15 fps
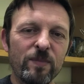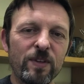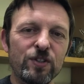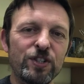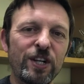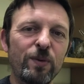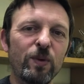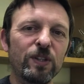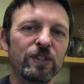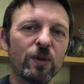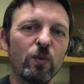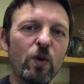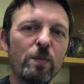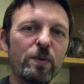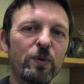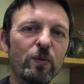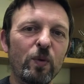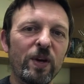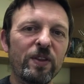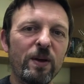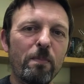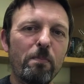She was a woman
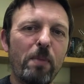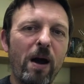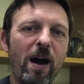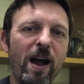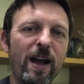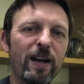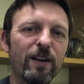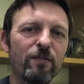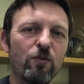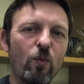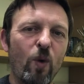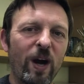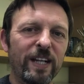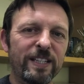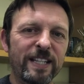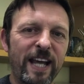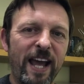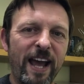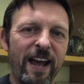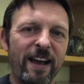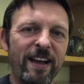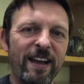with a pile of white
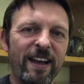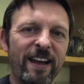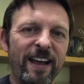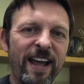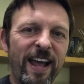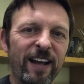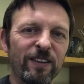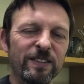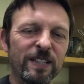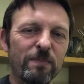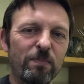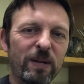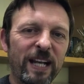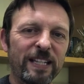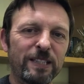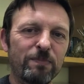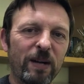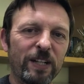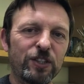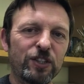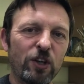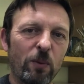hair held in place
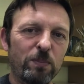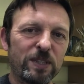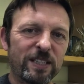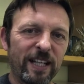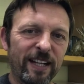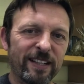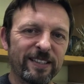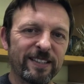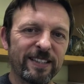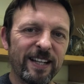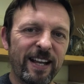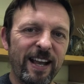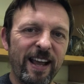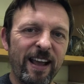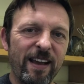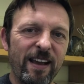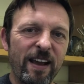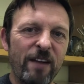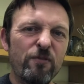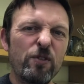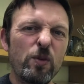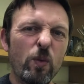by chopsticks.
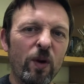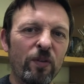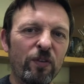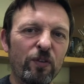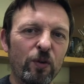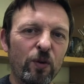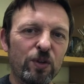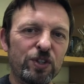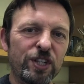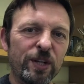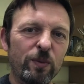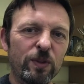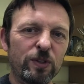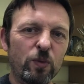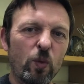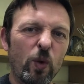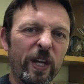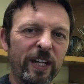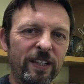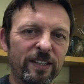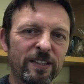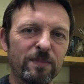Everyone thought she was
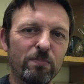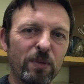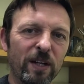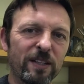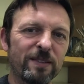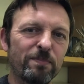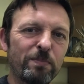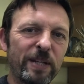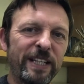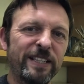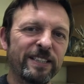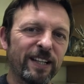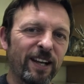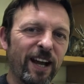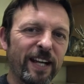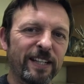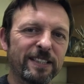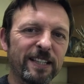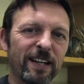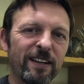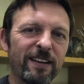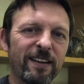weird, but Peter
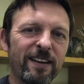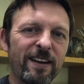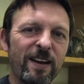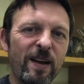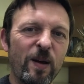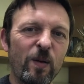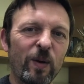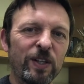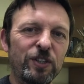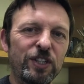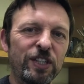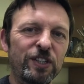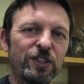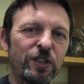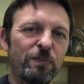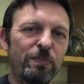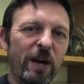liked her. When she stood